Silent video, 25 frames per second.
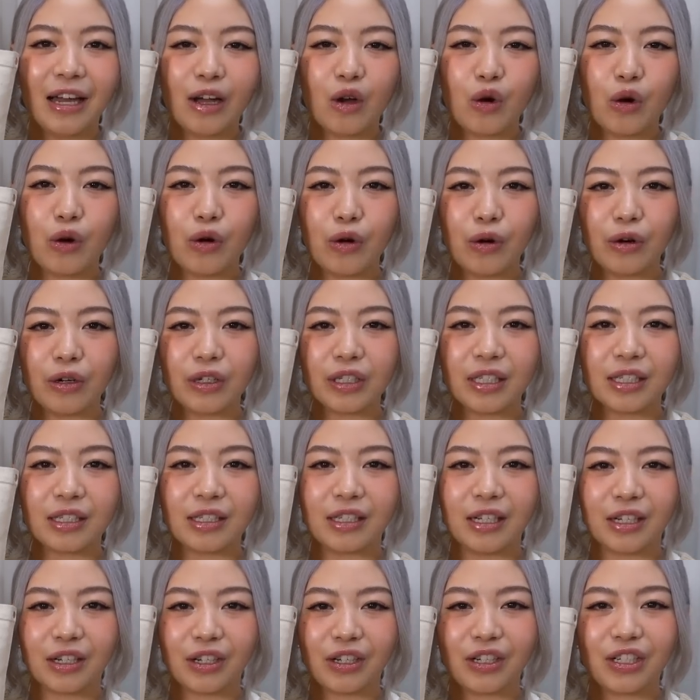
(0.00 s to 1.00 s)
KAWS
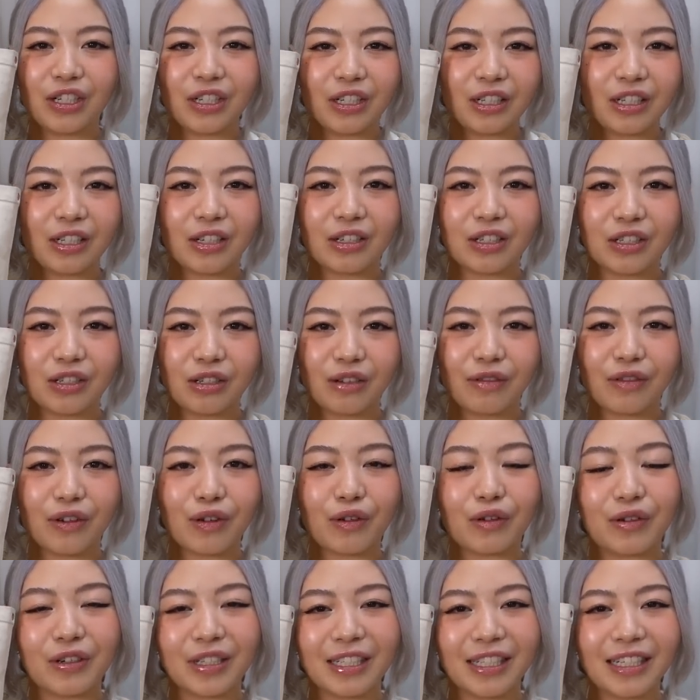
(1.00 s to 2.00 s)
signature sort of
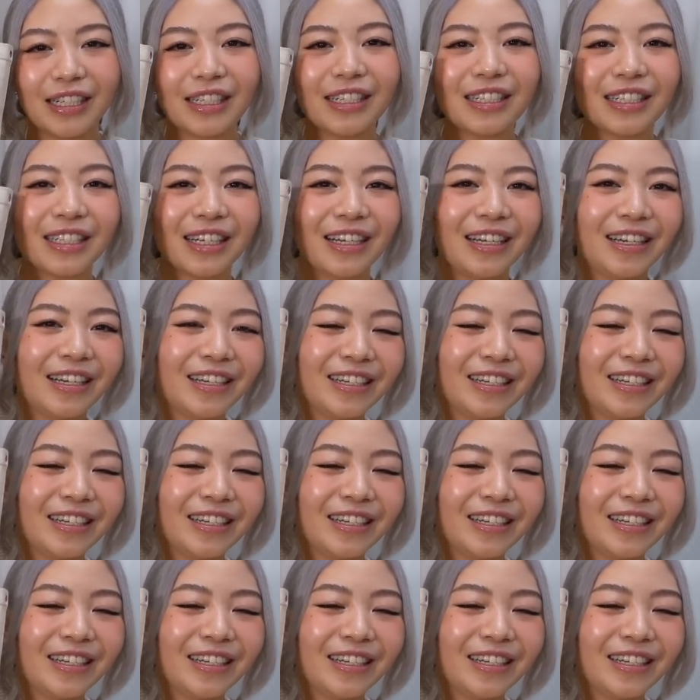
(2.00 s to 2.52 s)
crosses